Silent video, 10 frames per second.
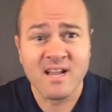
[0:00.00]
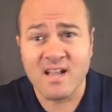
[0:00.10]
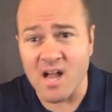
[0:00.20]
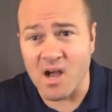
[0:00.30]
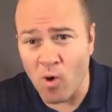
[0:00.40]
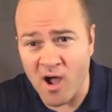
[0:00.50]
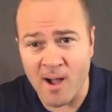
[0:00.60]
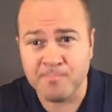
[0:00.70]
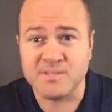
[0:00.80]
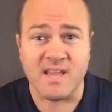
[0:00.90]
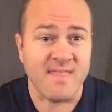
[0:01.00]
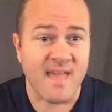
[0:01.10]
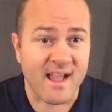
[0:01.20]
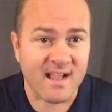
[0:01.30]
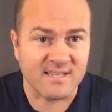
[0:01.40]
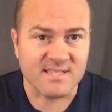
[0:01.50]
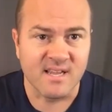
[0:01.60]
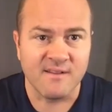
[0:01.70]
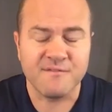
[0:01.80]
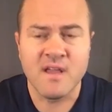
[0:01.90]
co-ops and that kind of
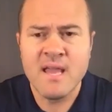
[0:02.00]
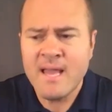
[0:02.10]
stuff.